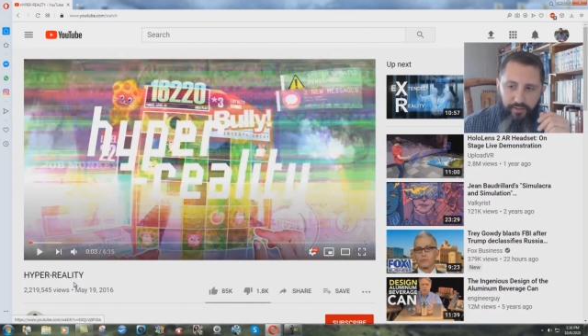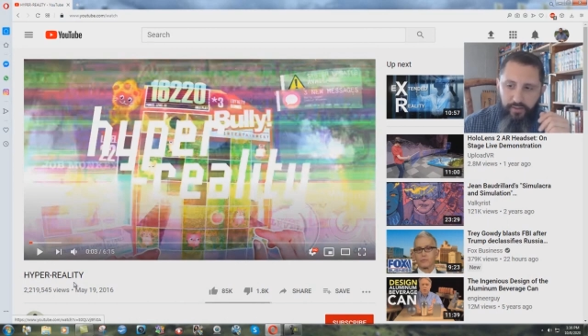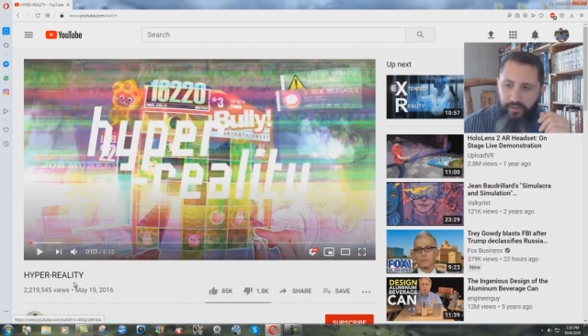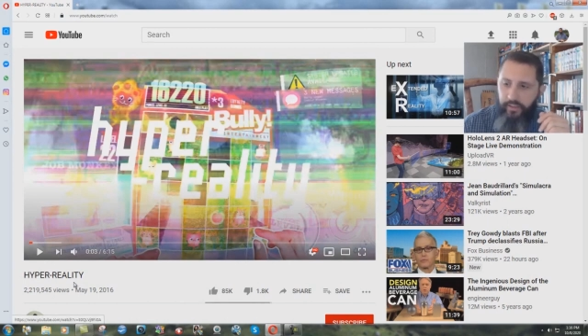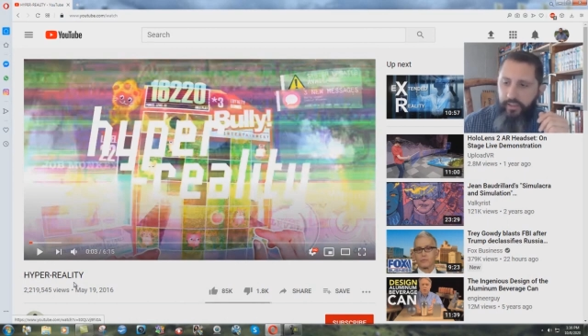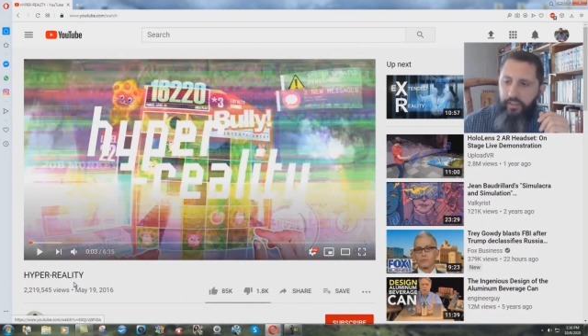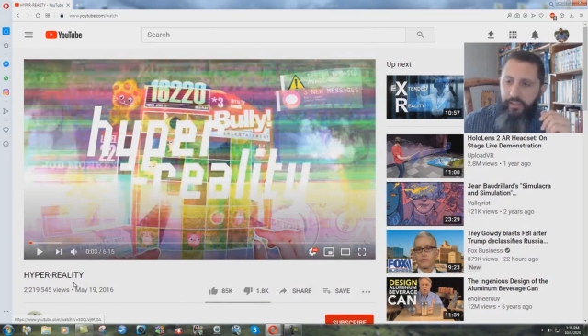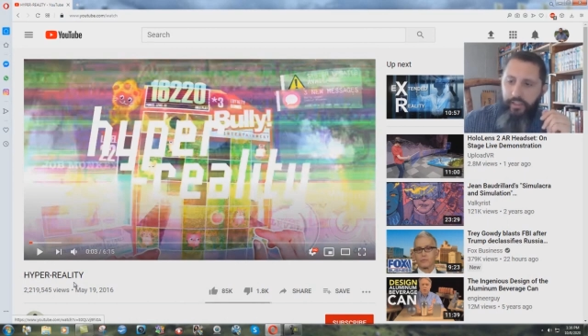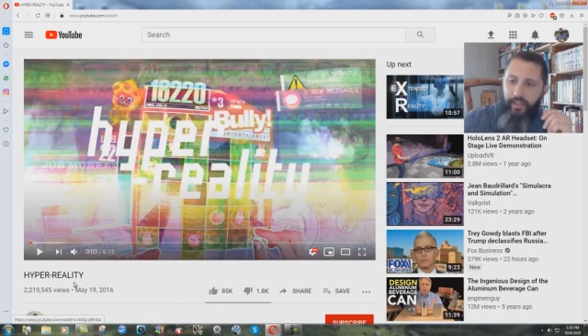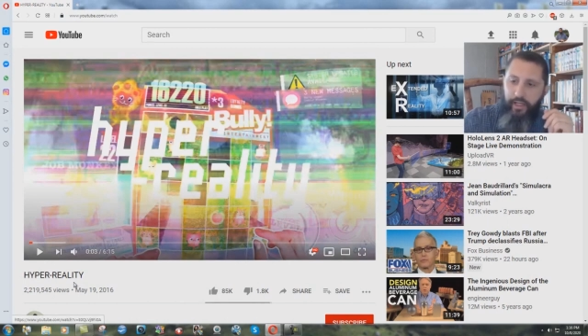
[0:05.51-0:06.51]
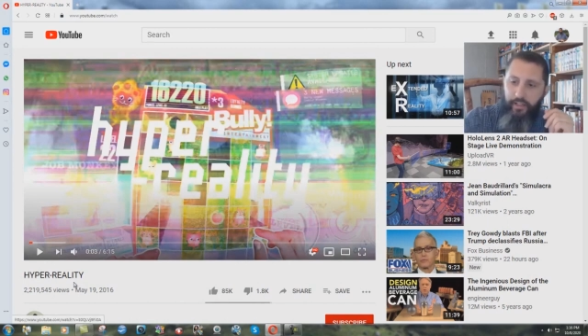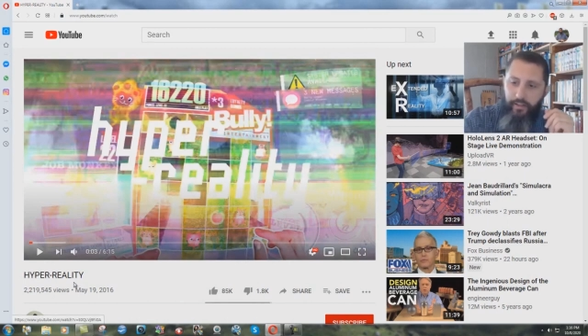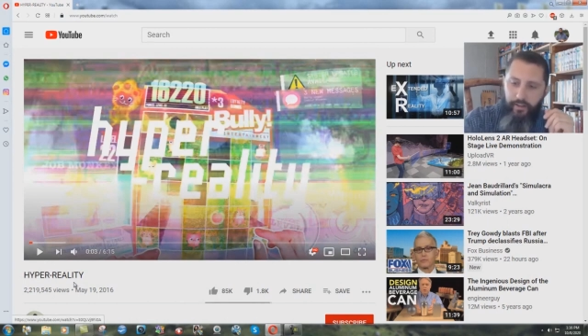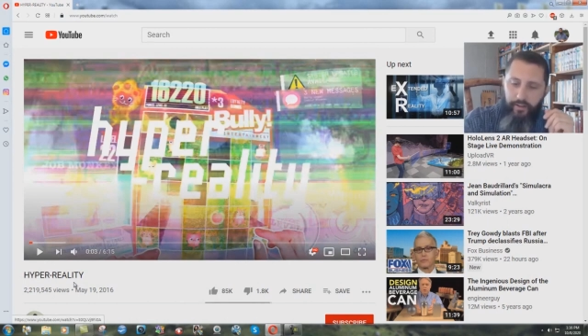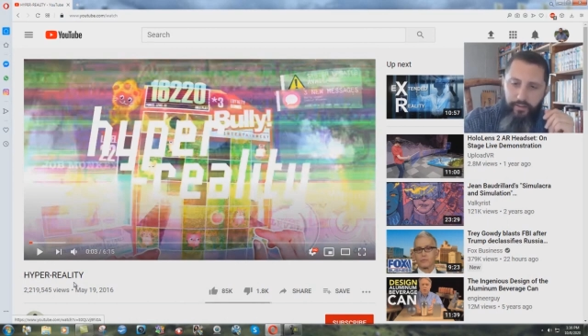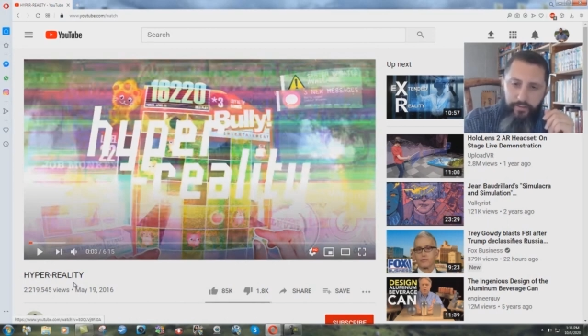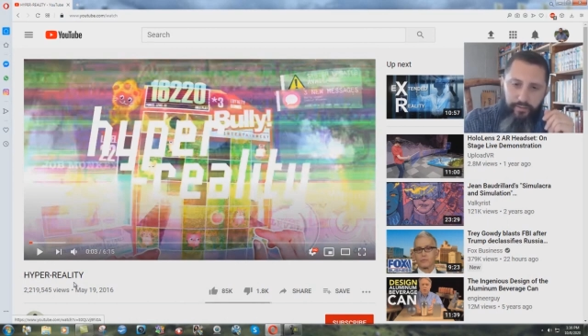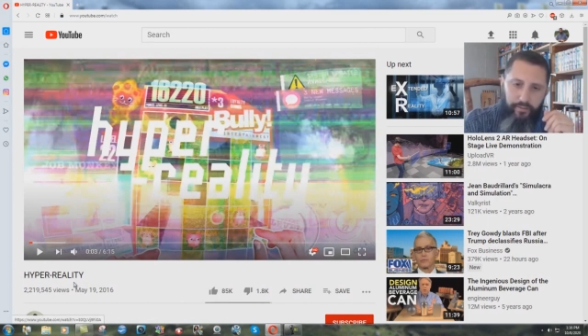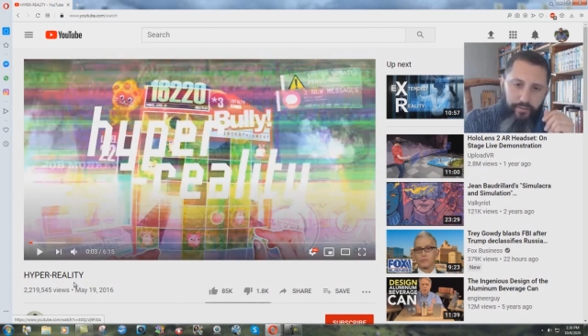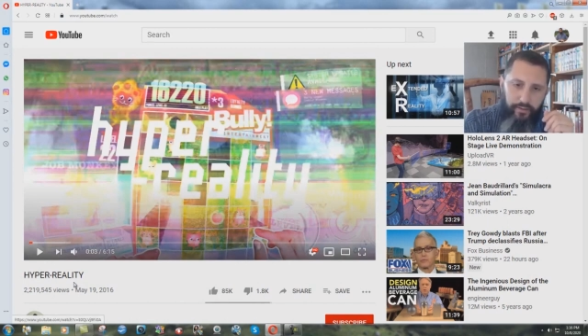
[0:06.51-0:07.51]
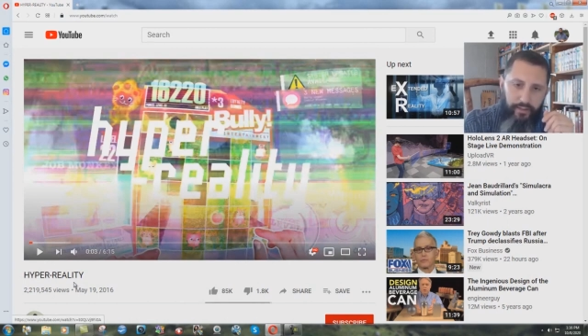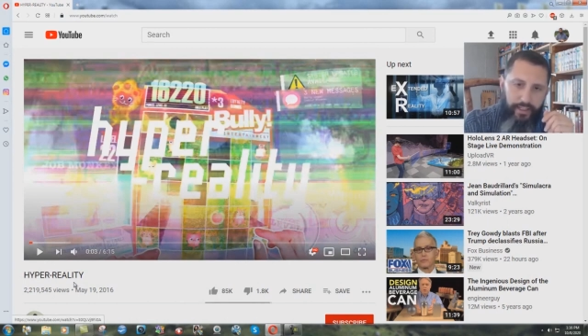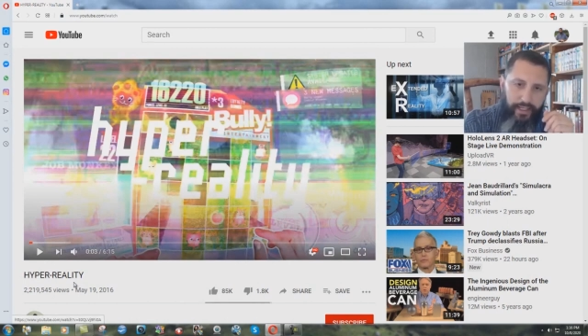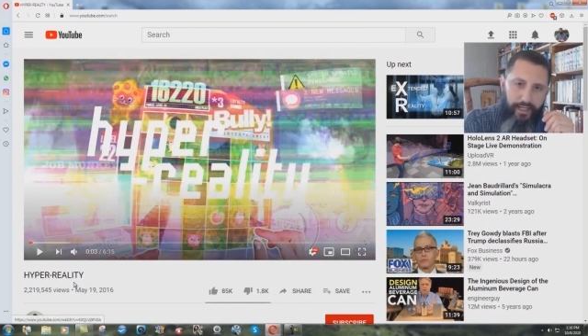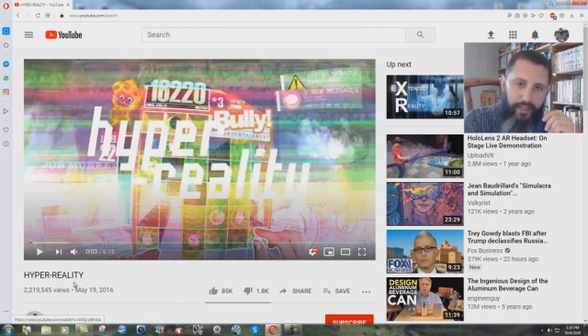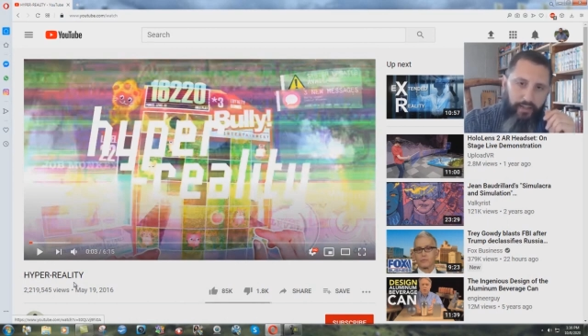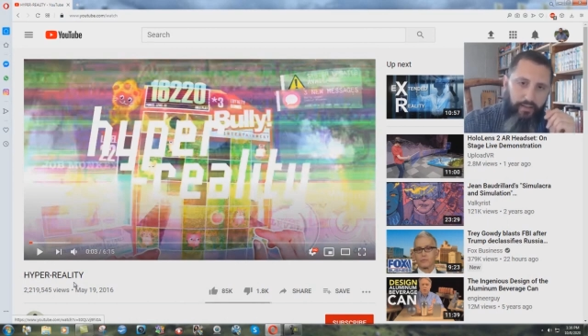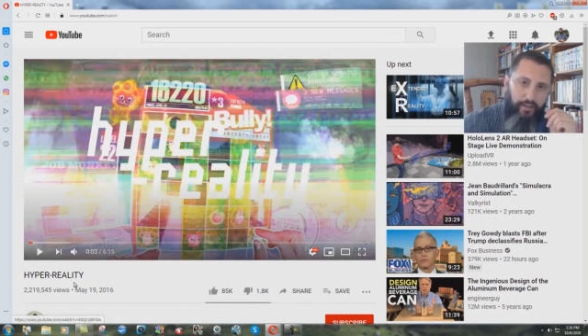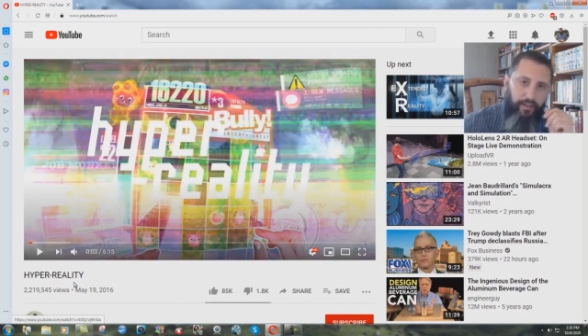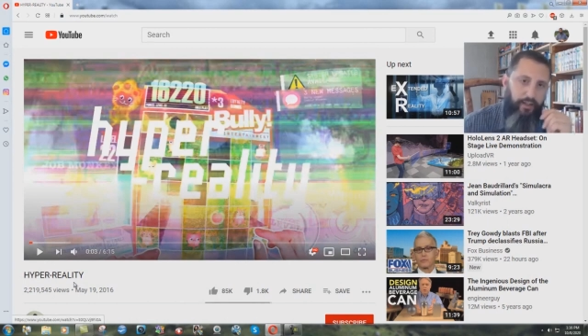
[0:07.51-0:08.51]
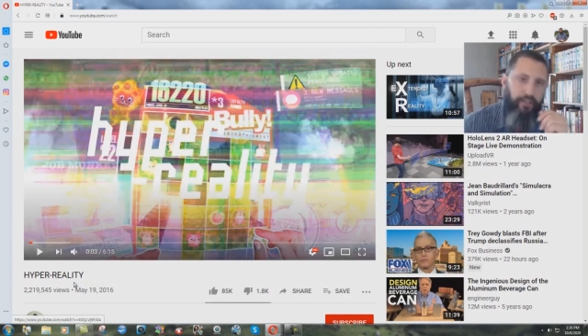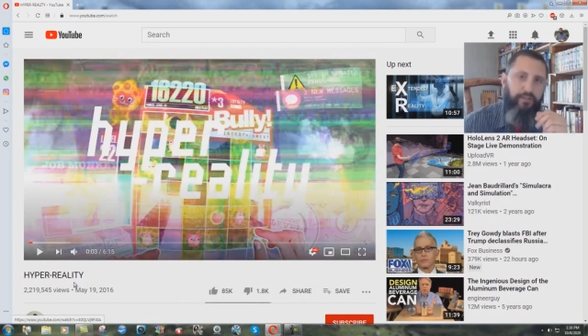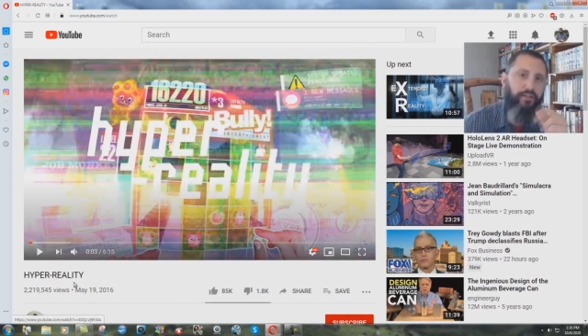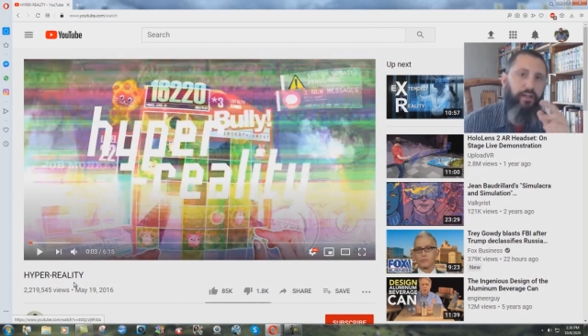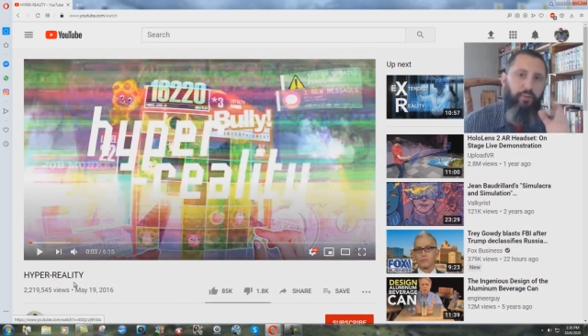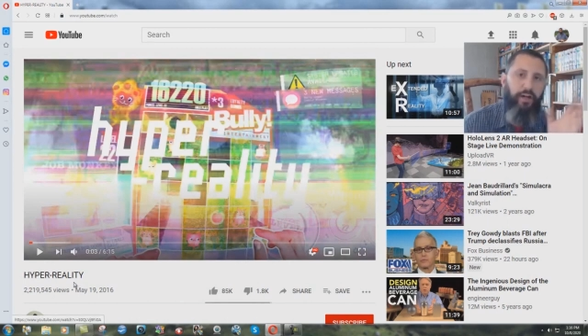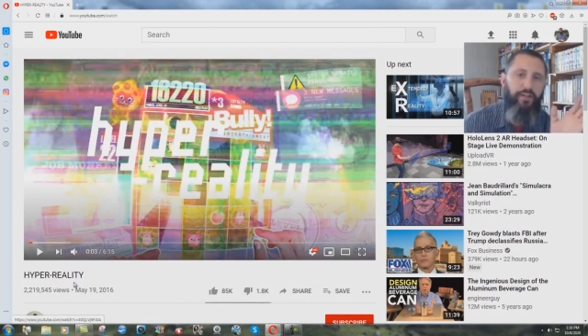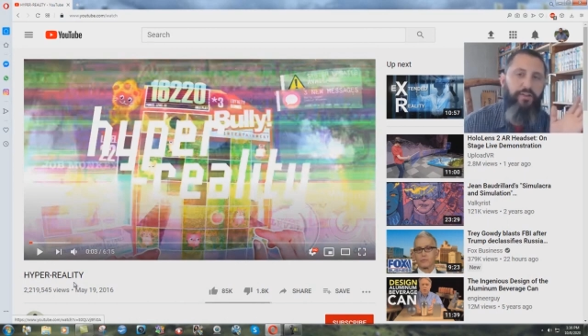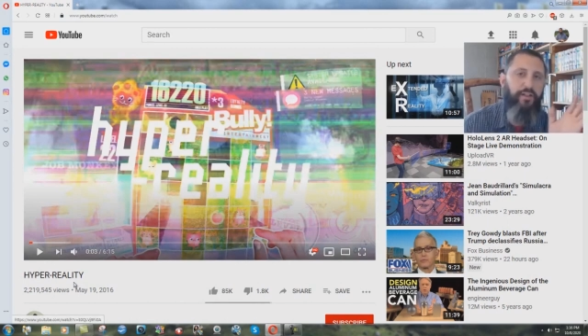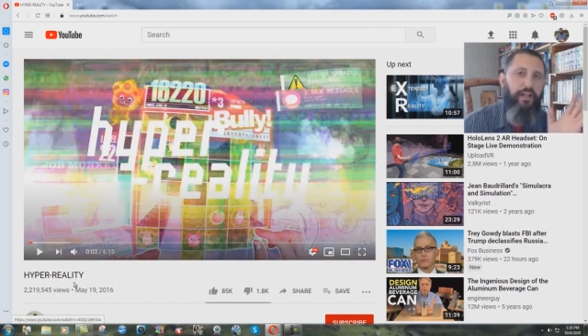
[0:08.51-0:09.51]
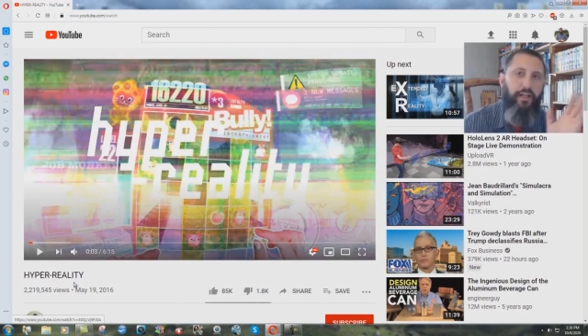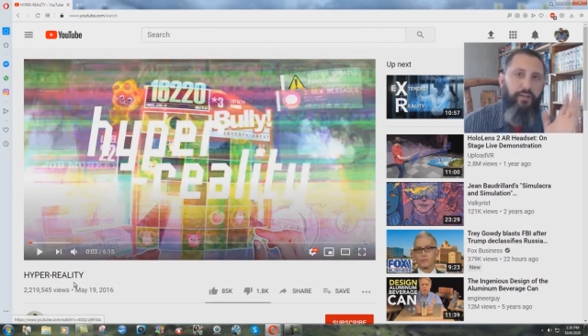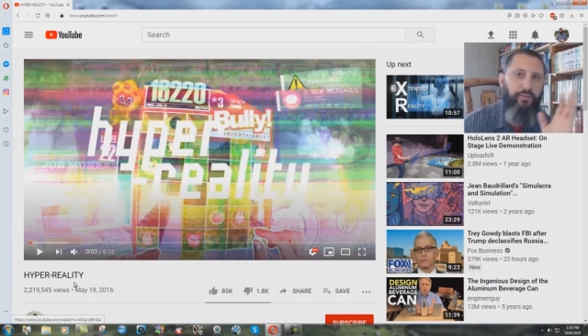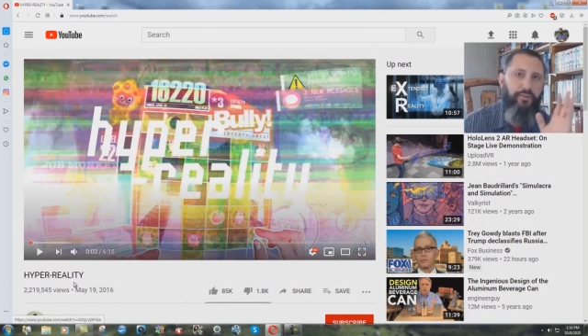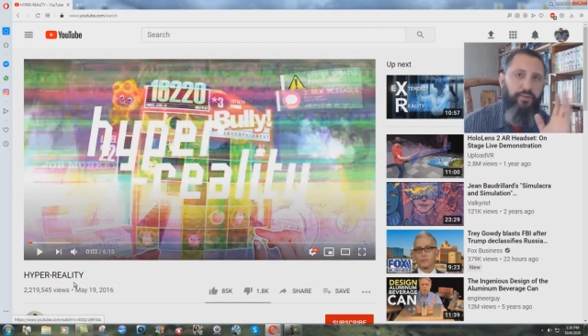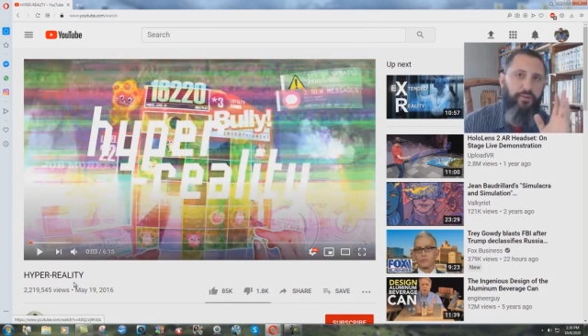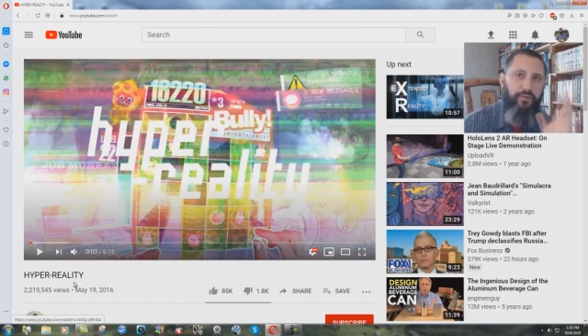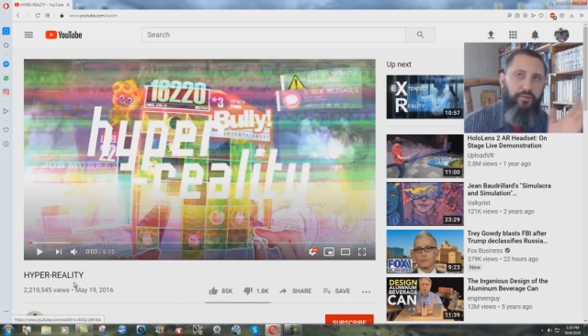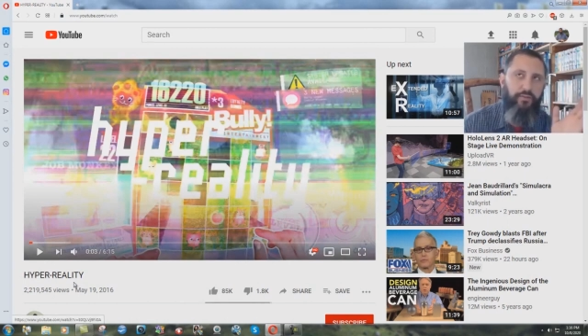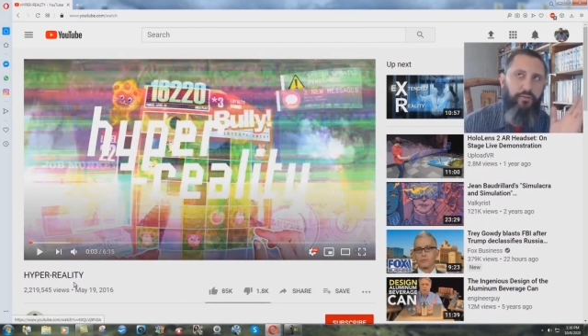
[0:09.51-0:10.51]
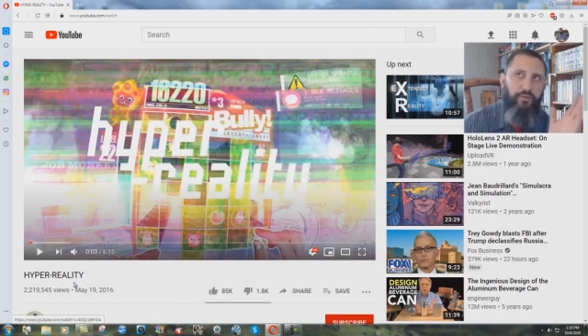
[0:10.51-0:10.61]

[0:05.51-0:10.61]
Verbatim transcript: of it, and uh, and I just I watched it, and it was just